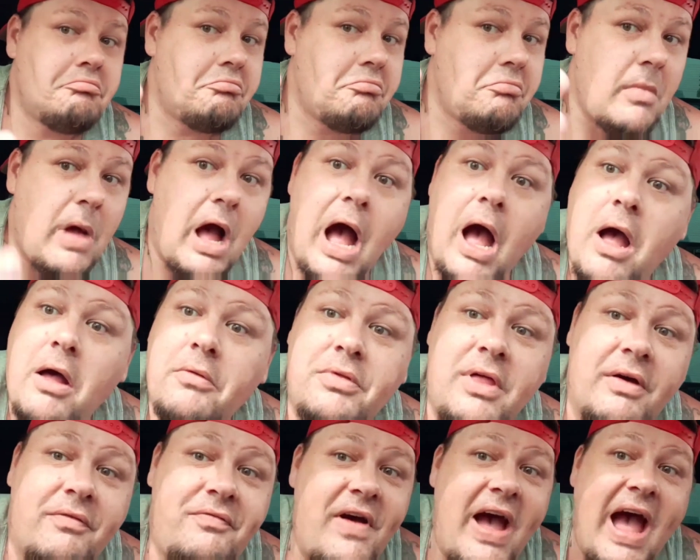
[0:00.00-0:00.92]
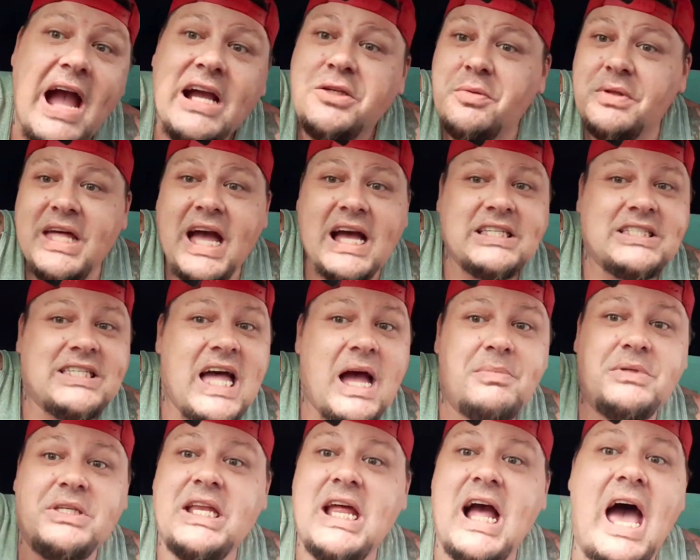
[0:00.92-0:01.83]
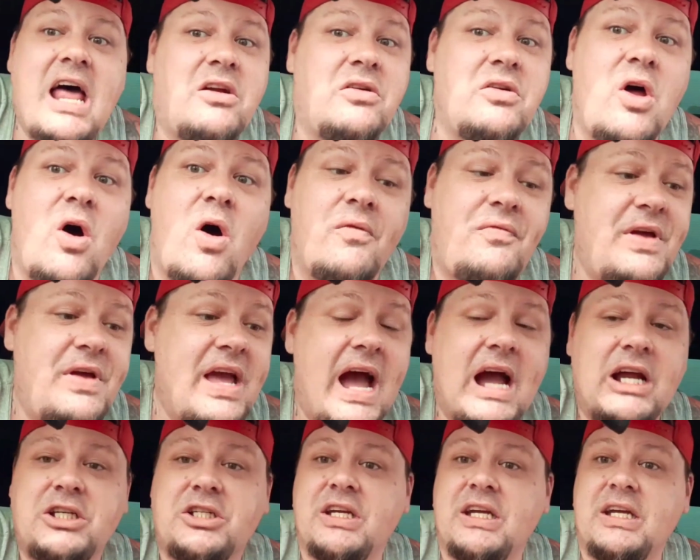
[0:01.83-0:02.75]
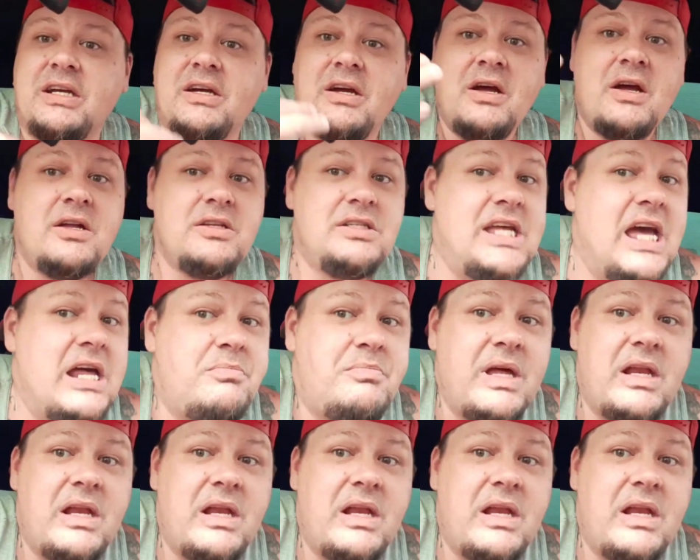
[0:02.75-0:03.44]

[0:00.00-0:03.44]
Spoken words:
The facts with that, Slab City, I don't know if he actually did beat it.